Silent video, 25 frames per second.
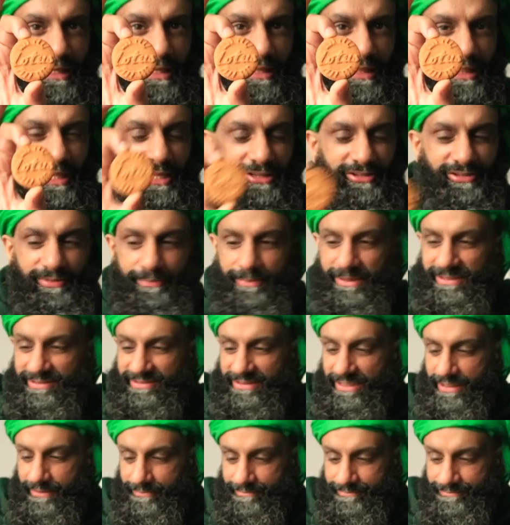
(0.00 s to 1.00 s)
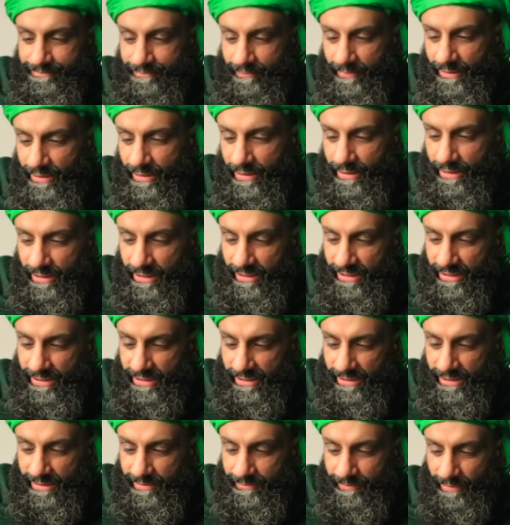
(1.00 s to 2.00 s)
That's the biscuit.
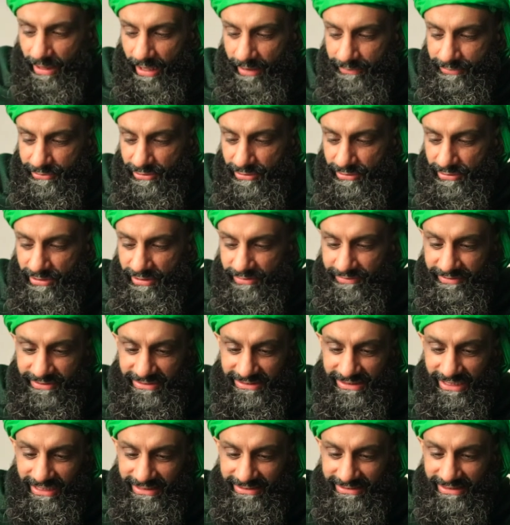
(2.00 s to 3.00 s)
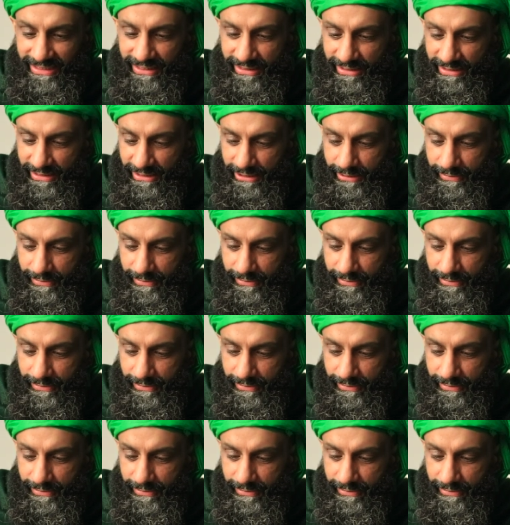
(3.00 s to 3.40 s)
Absolutely fantastic.